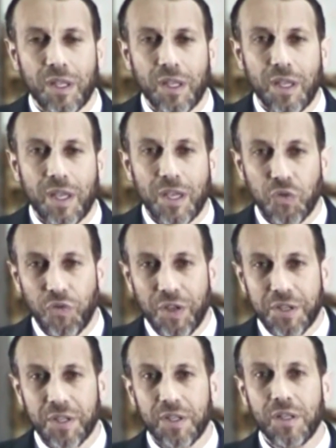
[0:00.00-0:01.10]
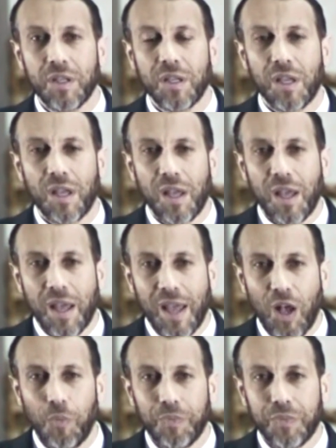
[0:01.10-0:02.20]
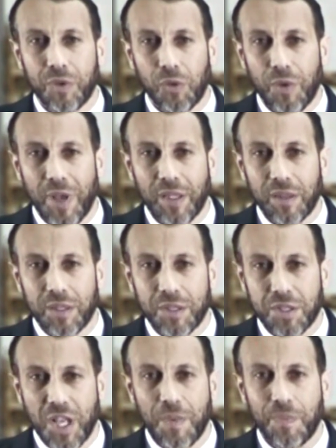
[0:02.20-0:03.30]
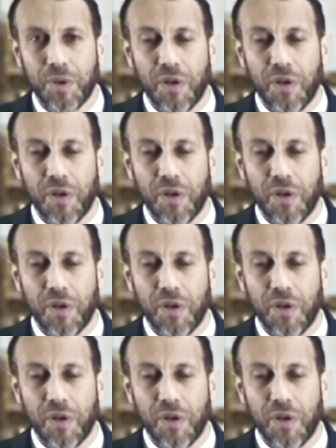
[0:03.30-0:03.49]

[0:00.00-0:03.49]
His vision helped create the shape of